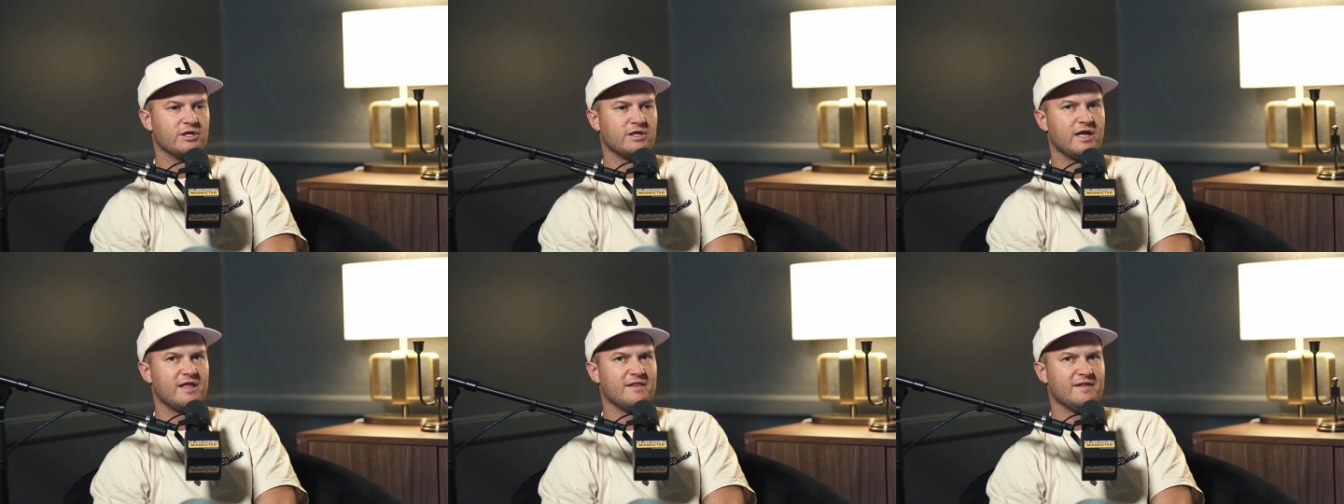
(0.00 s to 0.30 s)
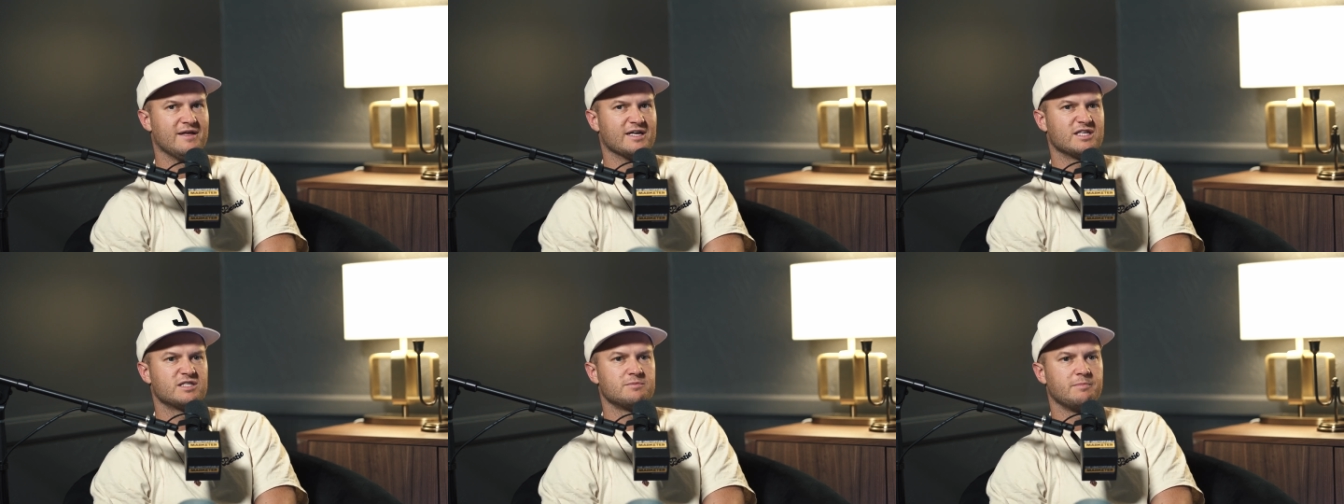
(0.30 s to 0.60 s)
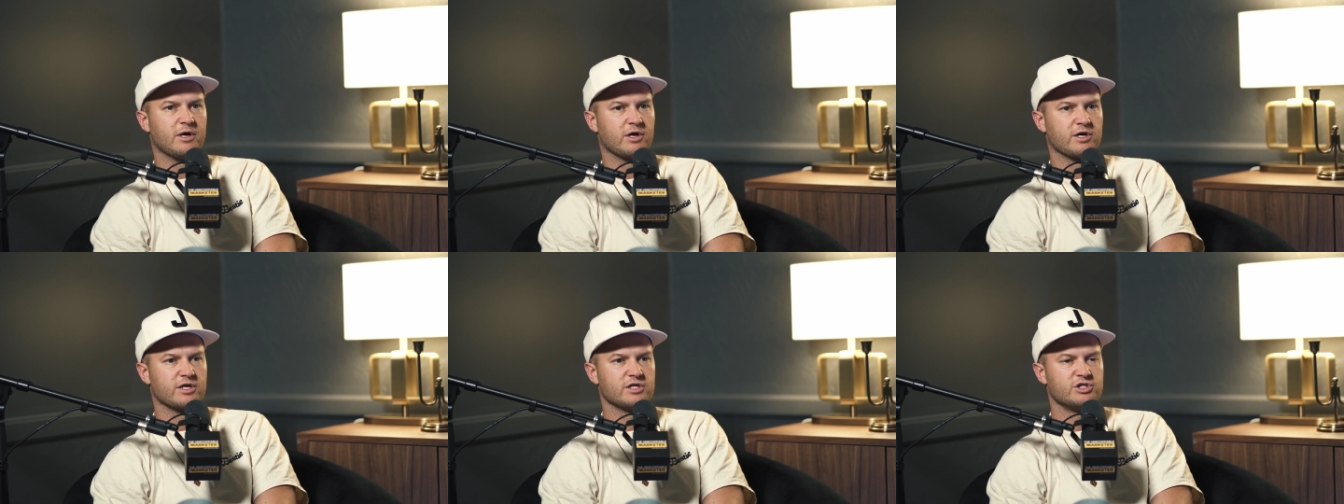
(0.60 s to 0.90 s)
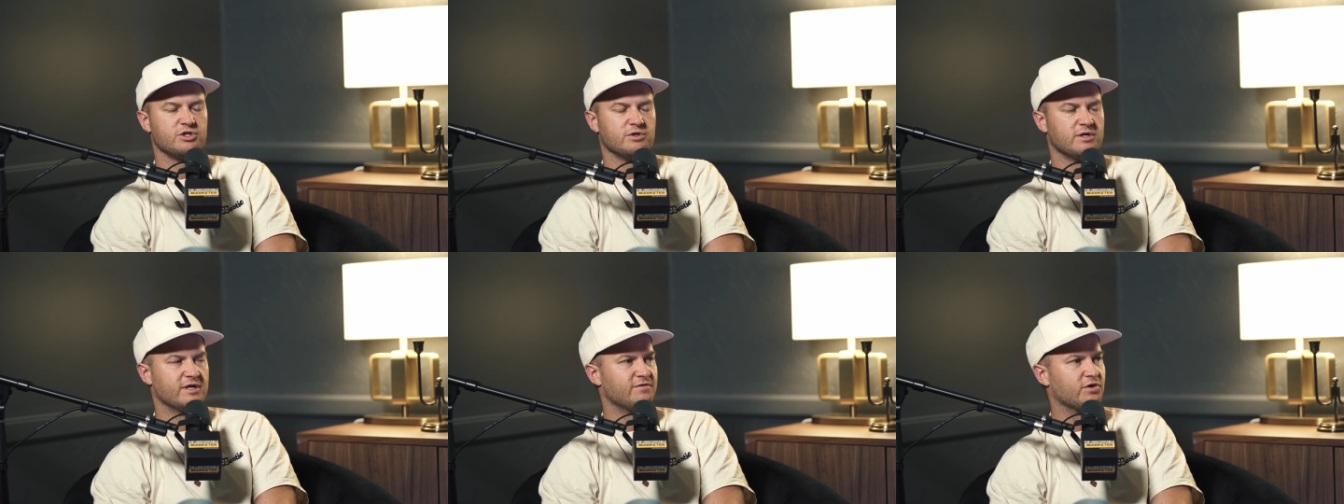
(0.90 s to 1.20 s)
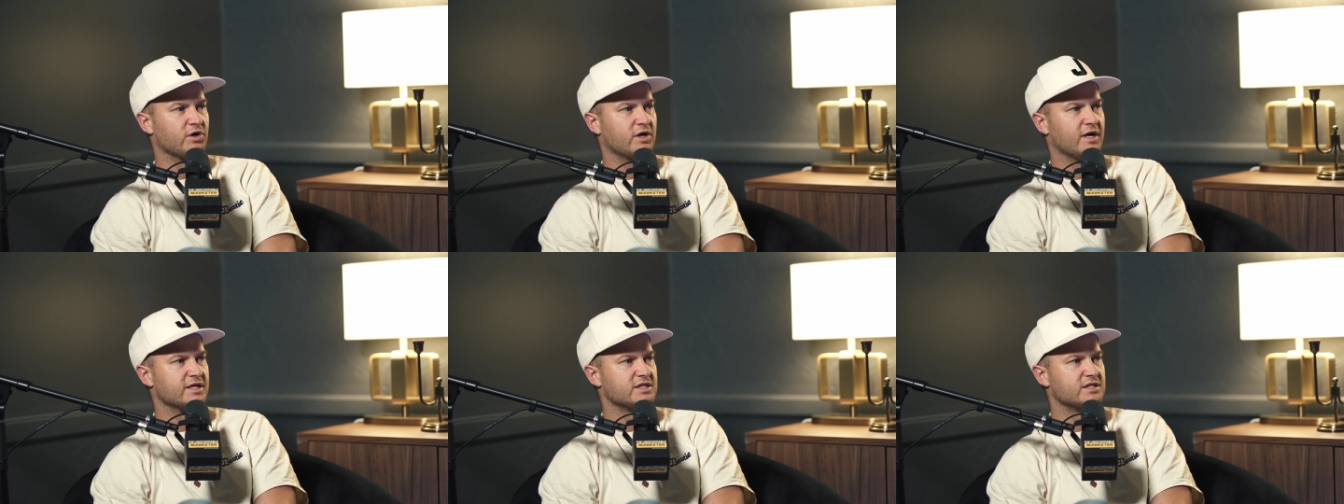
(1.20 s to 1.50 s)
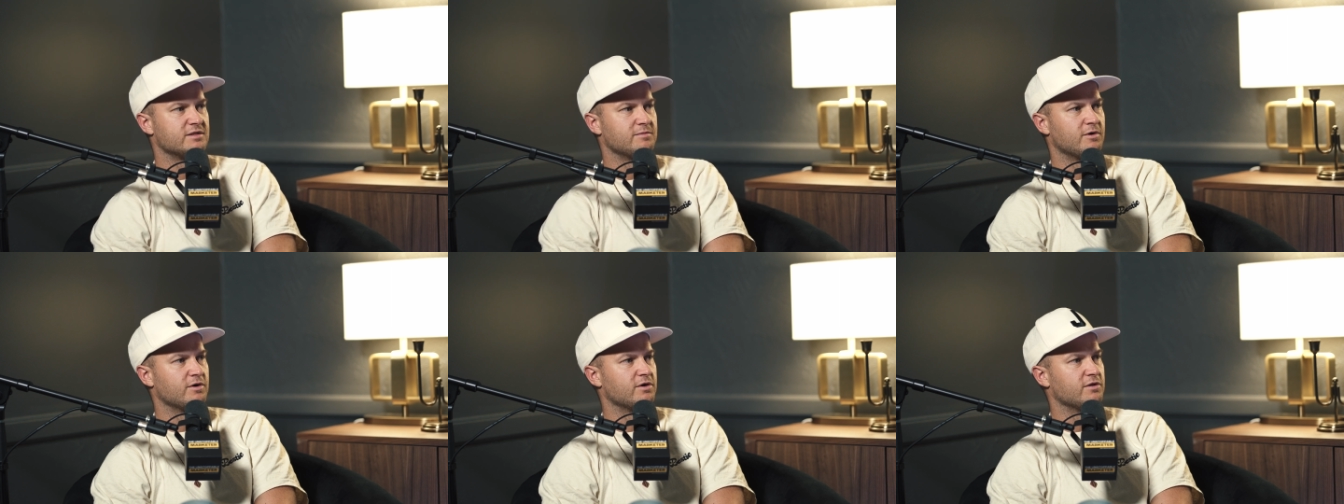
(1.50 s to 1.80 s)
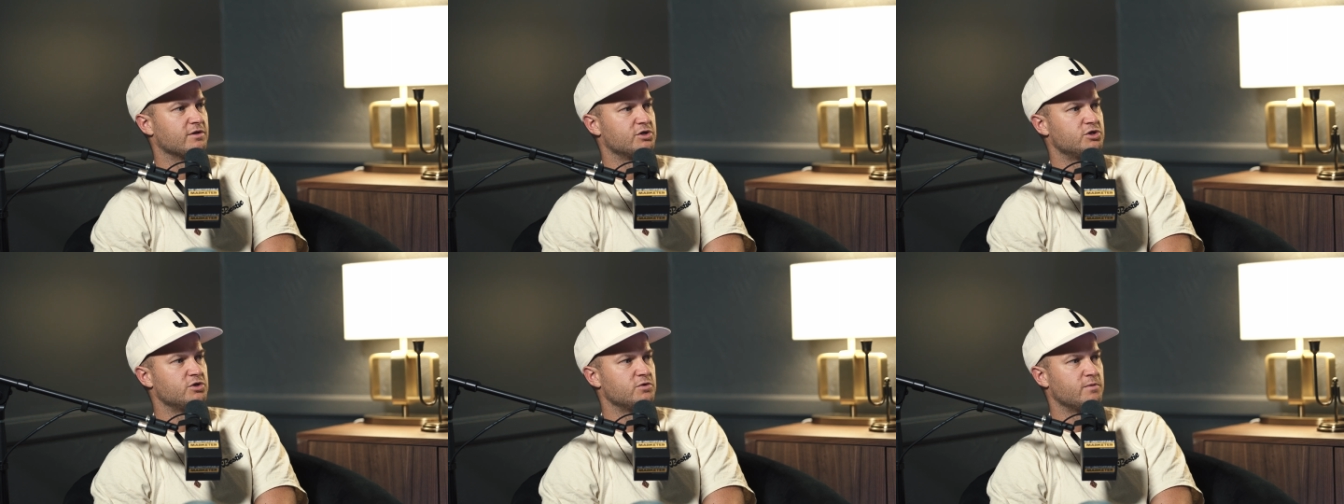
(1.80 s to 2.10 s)
the experience you give your customer are
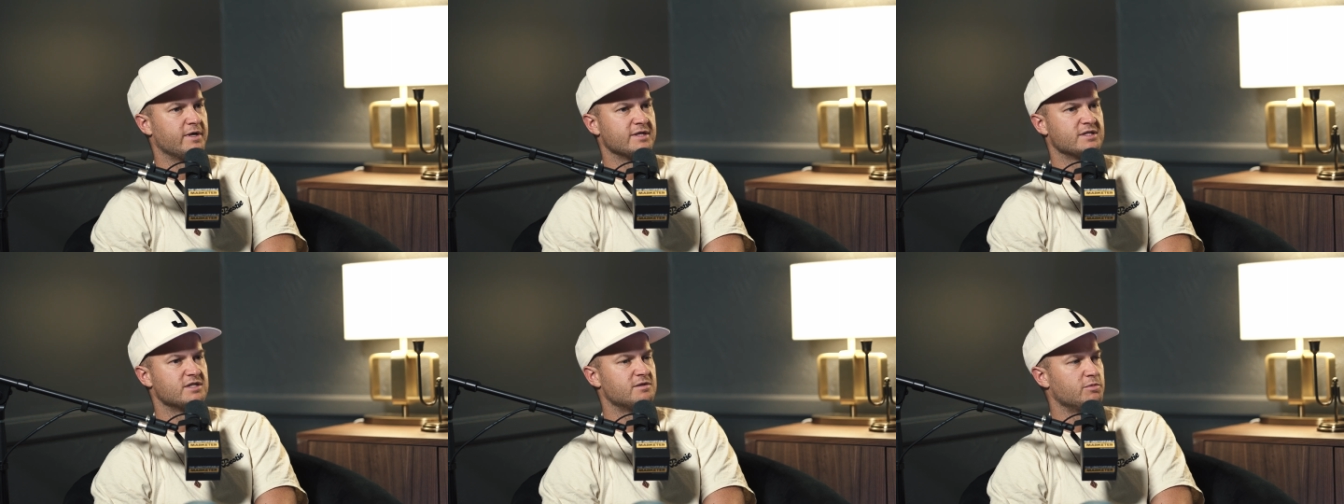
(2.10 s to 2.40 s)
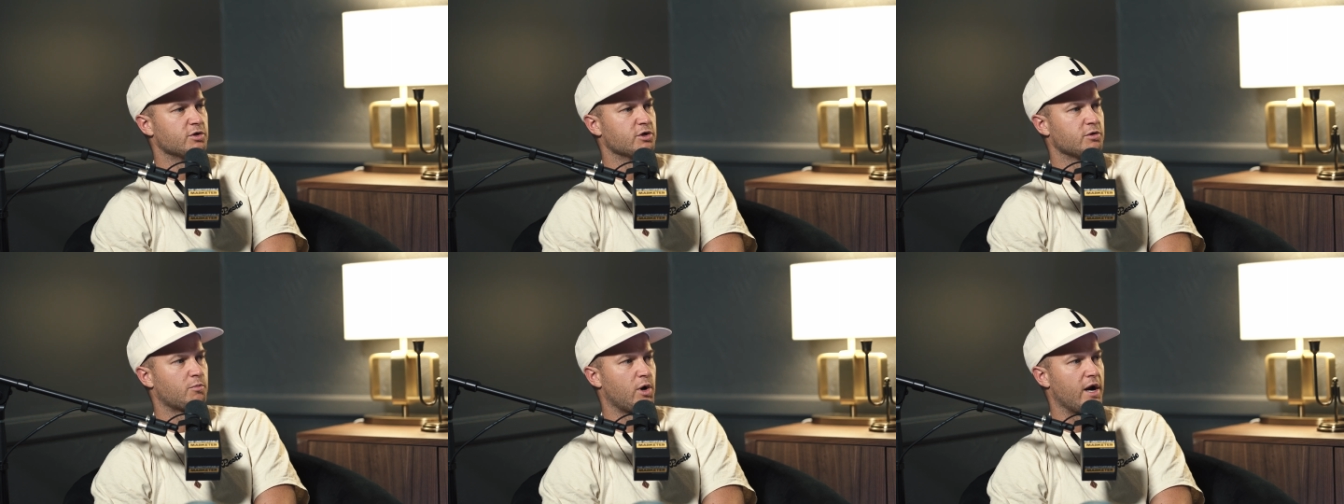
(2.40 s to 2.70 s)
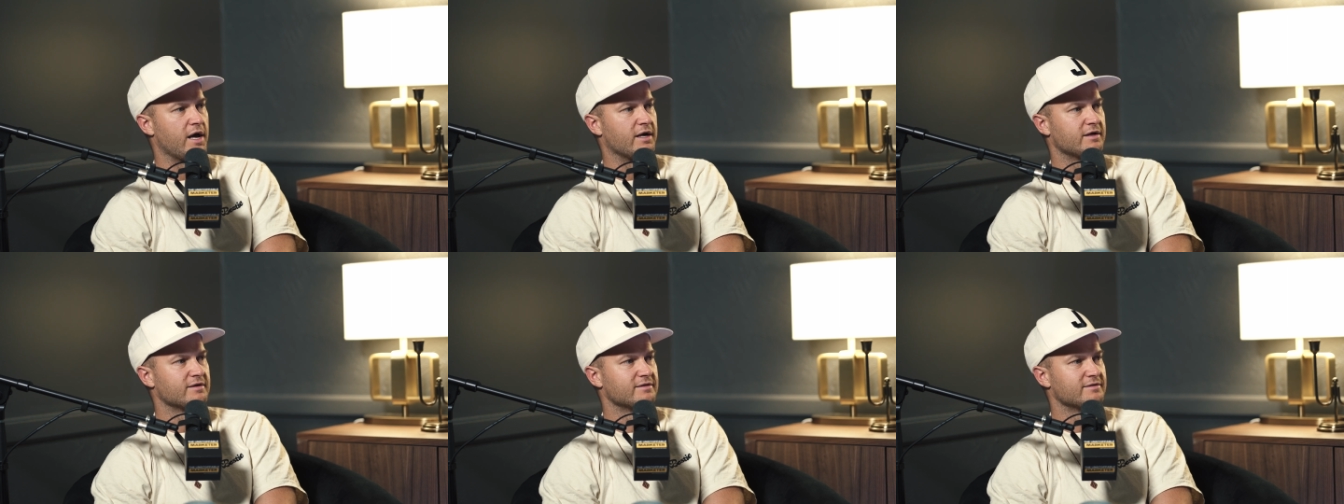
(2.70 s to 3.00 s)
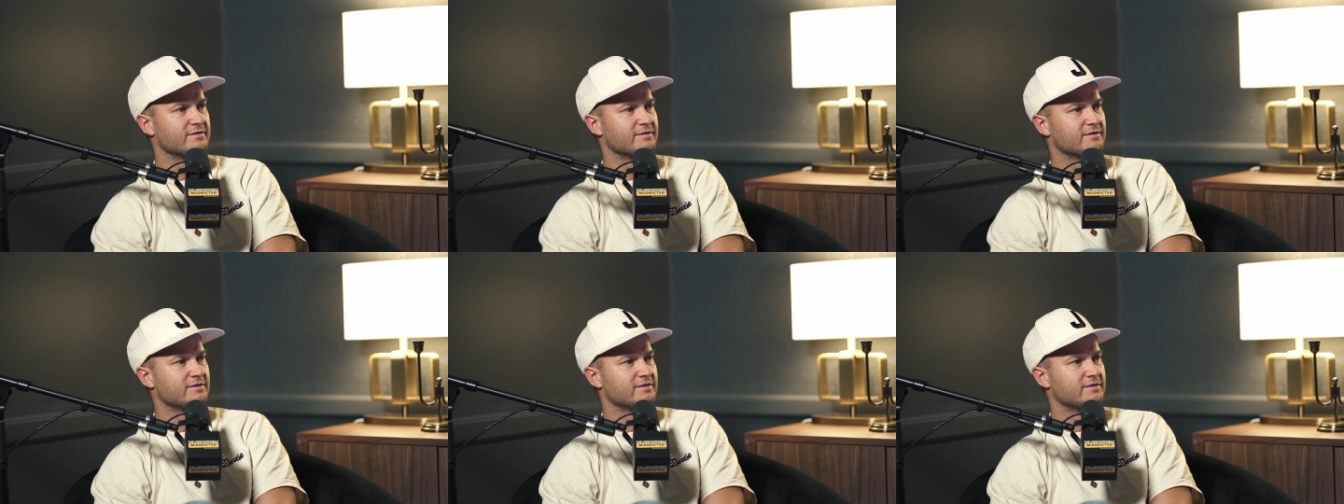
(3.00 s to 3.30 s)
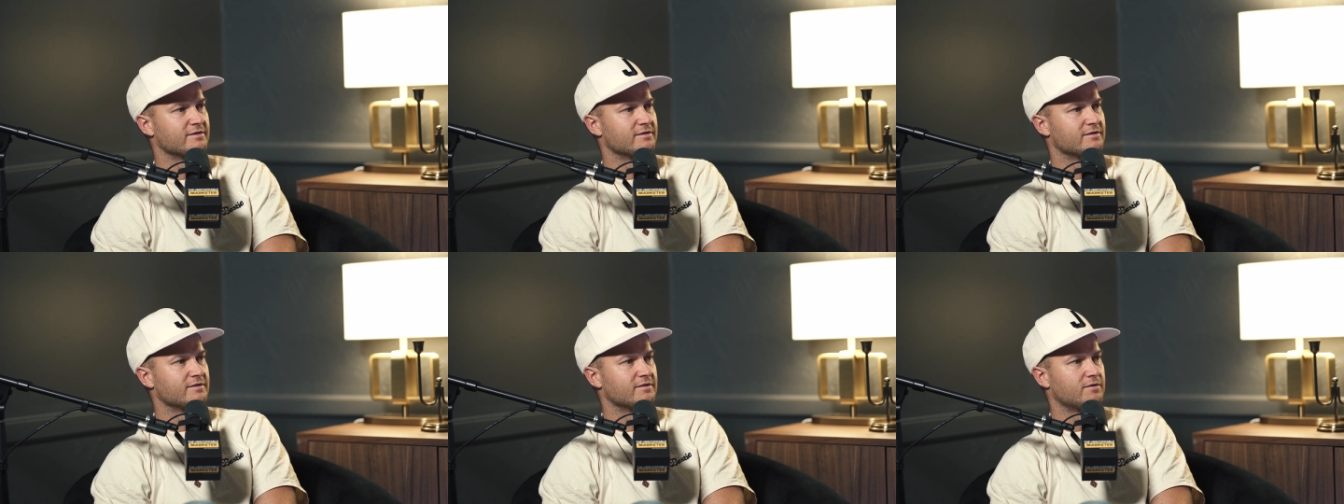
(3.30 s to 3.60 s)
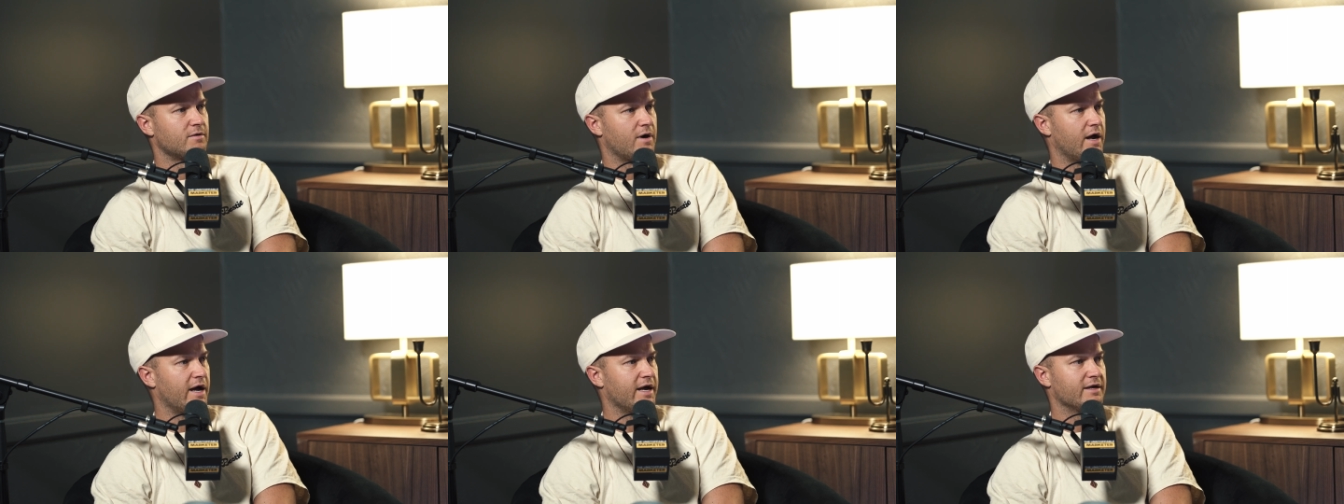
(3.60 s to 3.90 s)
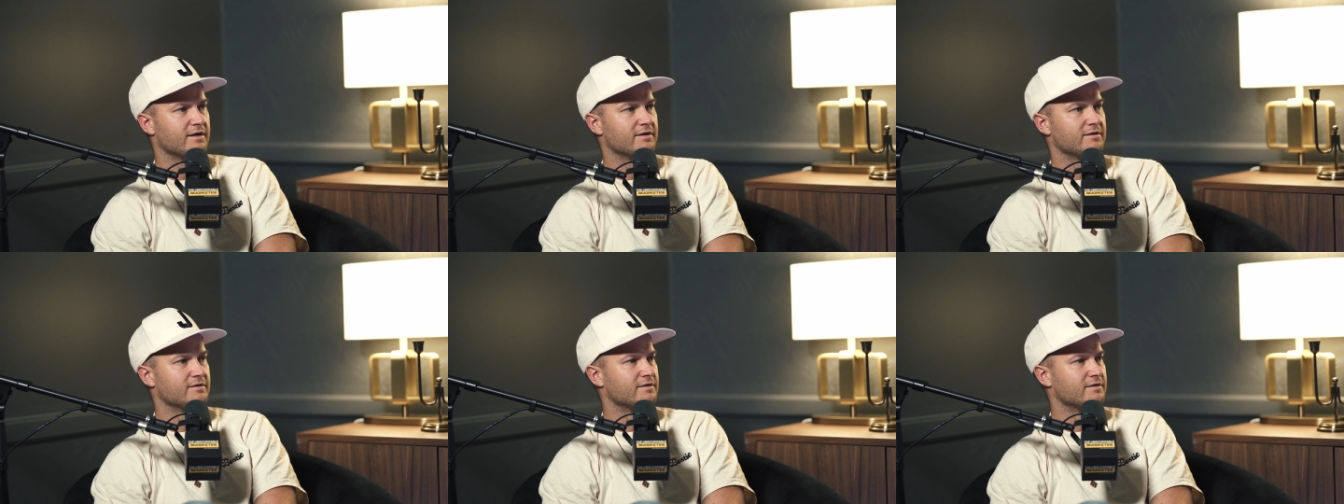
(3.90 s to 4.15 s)
the two ways to build a brand, right?